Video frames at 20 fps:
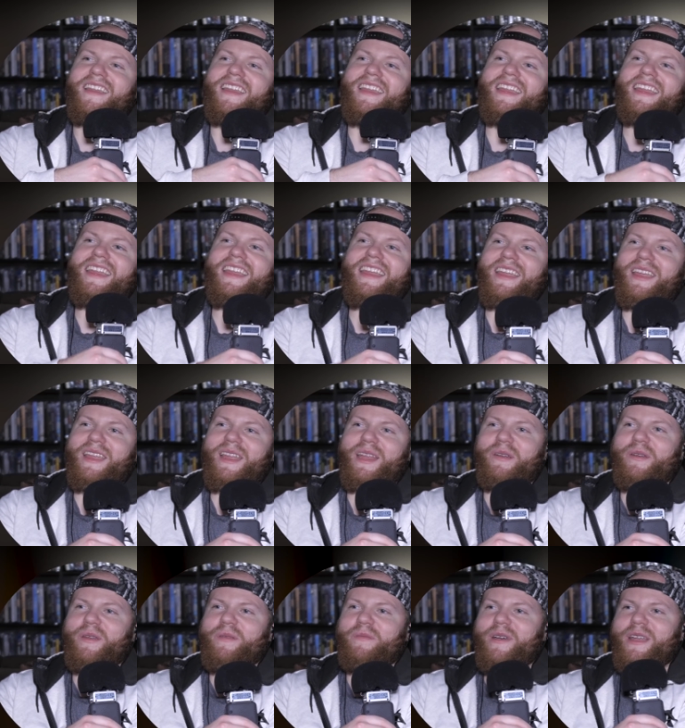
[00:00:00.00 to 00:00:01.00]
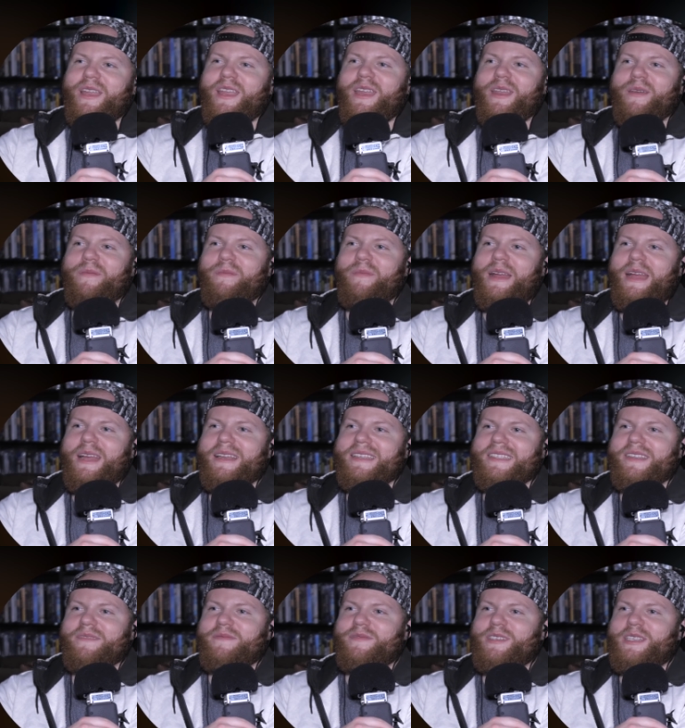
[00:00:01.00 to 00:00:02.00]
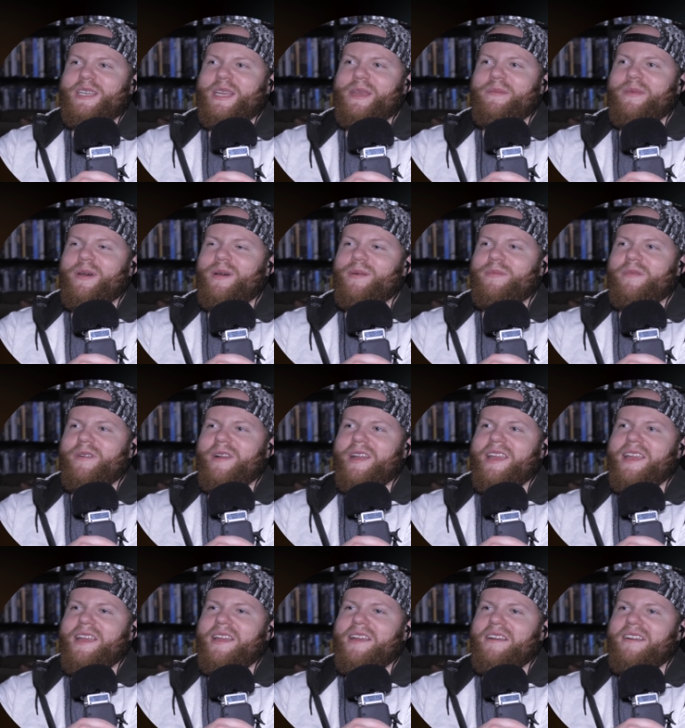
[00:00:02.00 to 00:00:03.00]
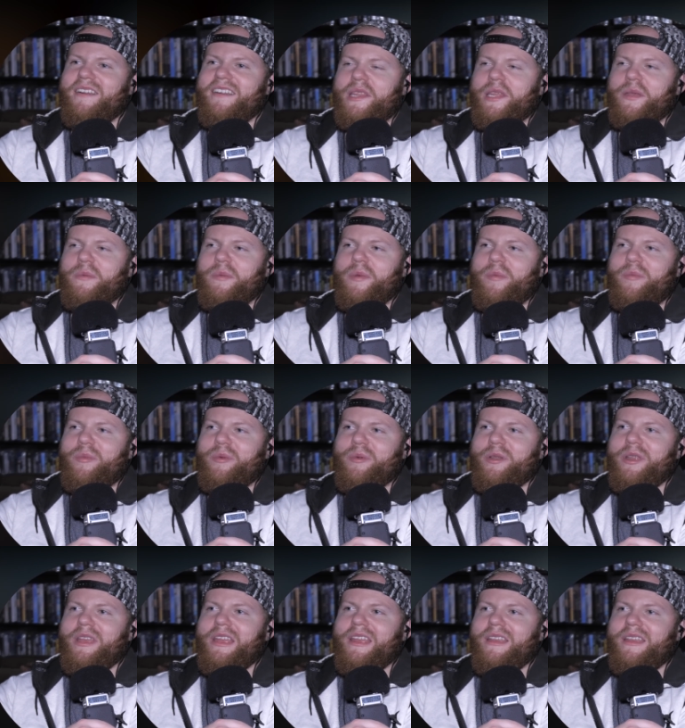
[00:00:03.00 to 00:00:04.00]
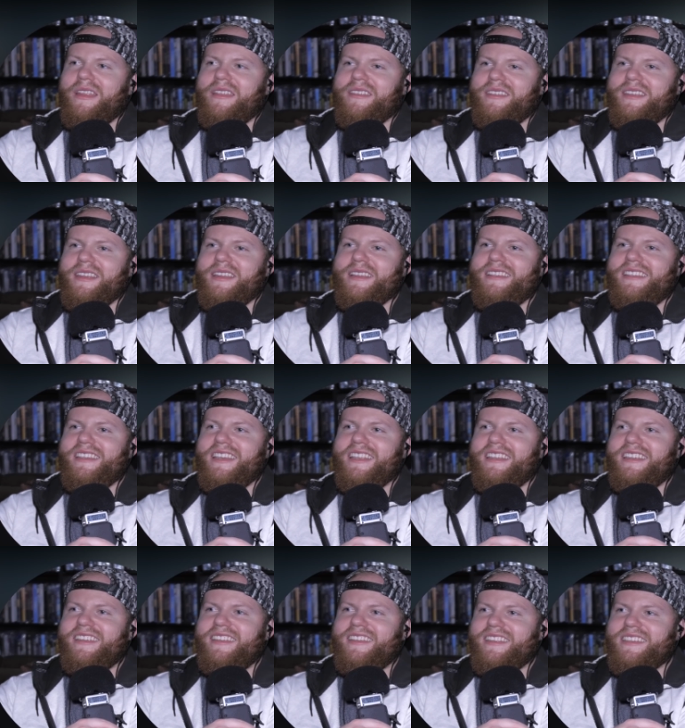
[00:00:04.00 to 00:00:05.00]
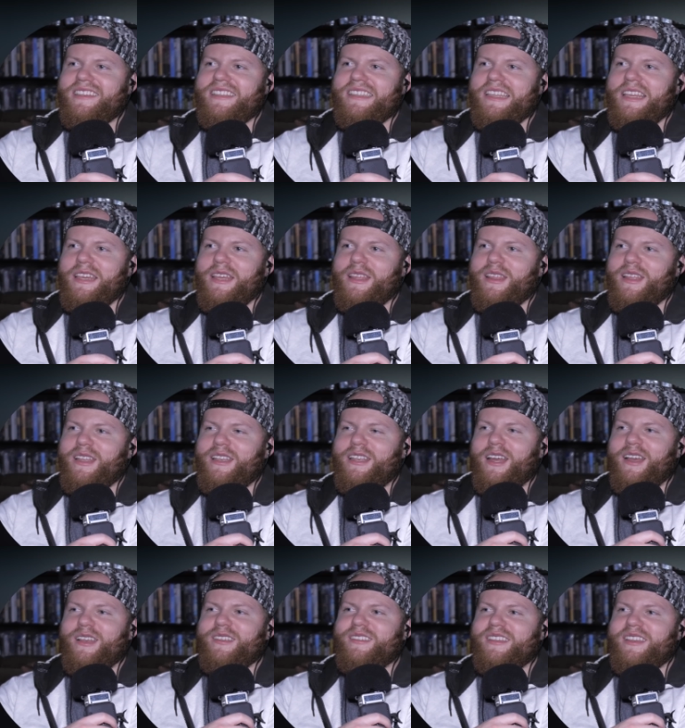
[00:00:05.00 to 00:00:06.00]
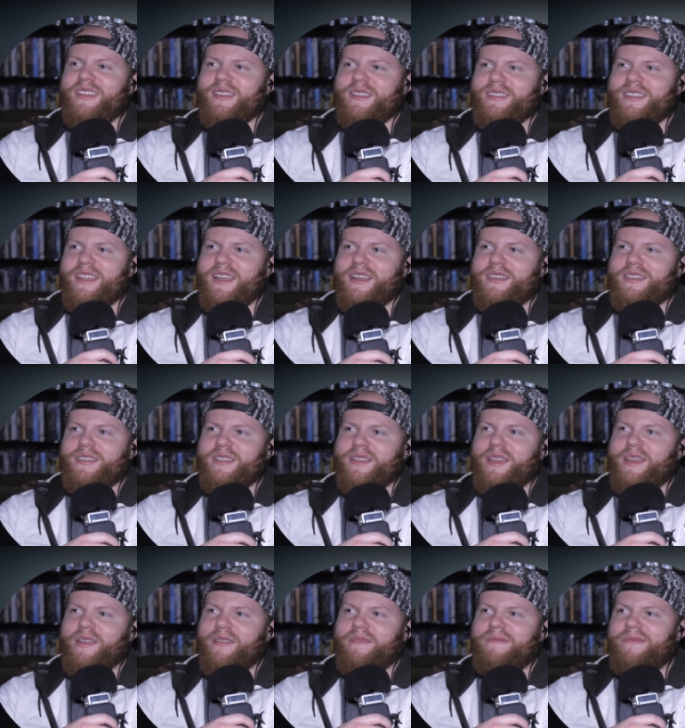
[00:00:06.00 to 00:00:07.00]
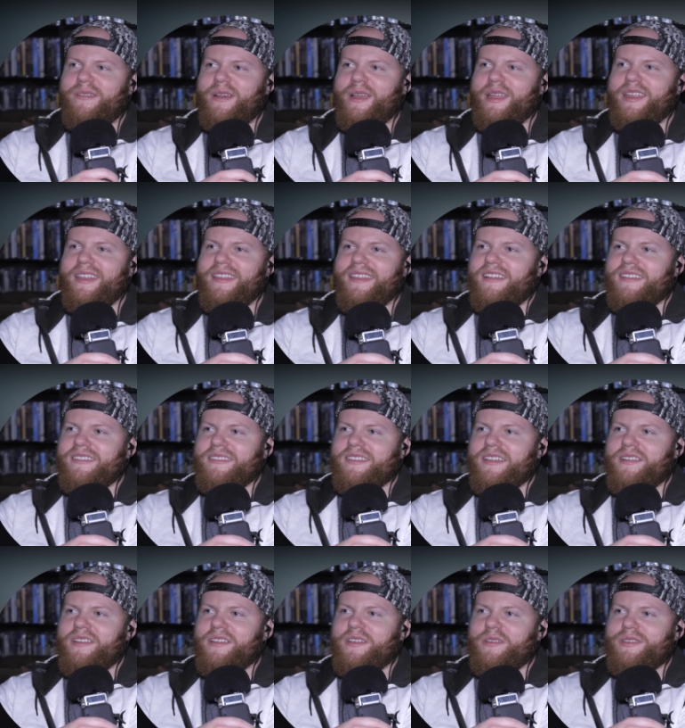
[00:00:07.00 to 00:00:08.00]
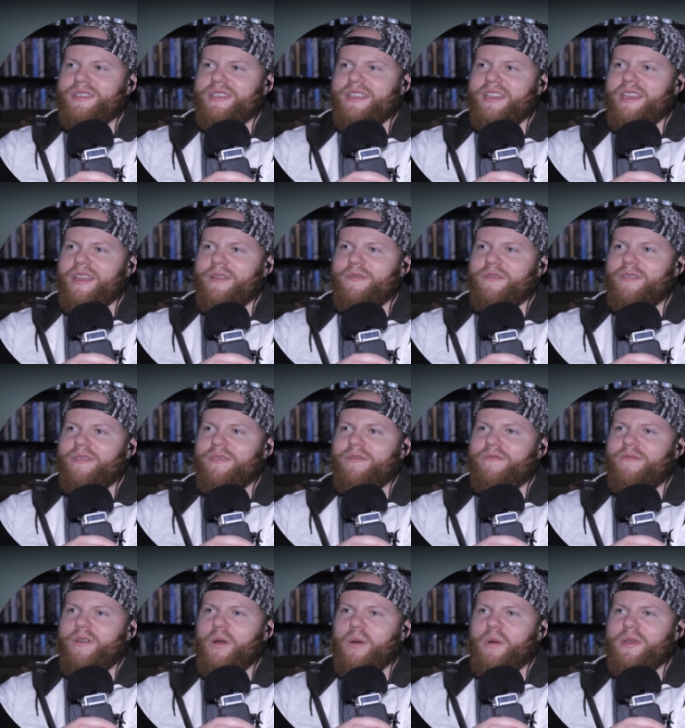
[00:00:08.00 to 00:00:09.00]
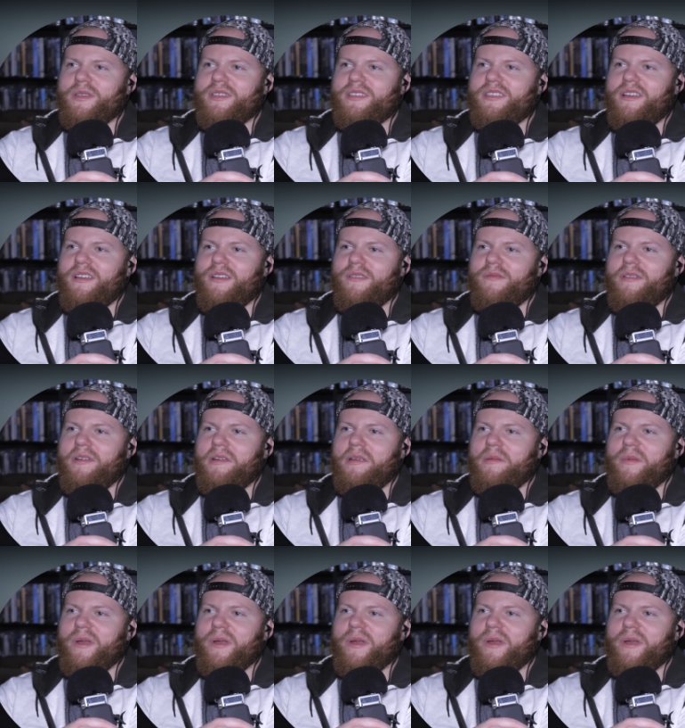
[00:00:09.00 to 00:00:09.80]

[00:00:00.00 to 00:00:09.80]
Hey, we might get a massive team up right here. That'd be pretty decent to see the Tuskens actually in a fight, because they're usually never focused on very